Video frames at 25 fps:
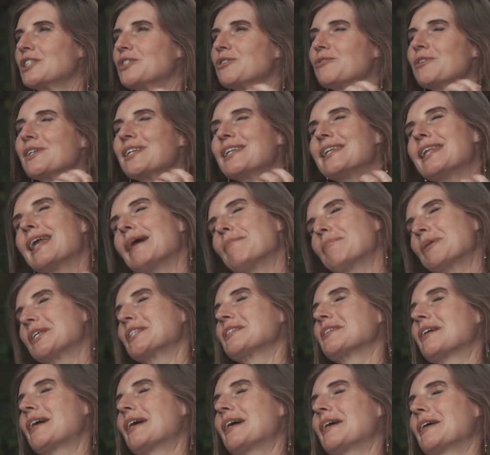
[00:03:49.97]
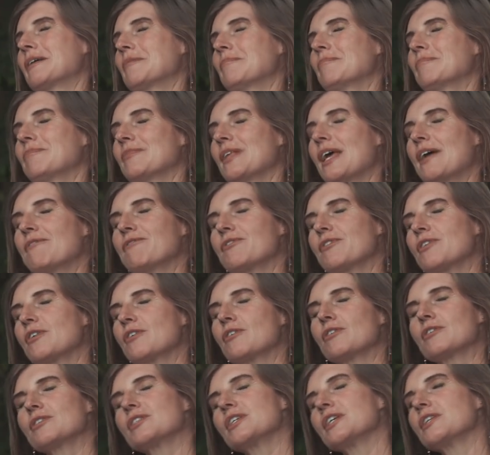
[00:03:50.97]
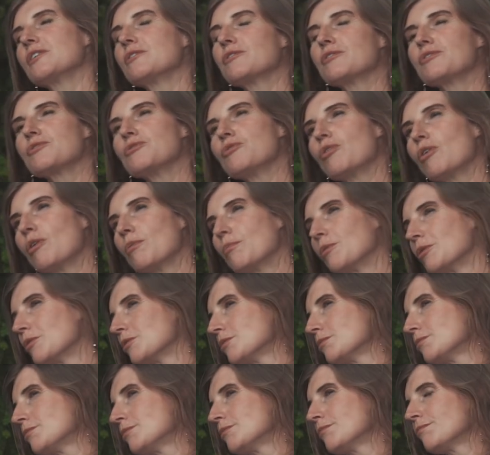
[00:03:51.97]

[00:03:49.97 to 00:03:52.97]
During lambing time, everything continued as normal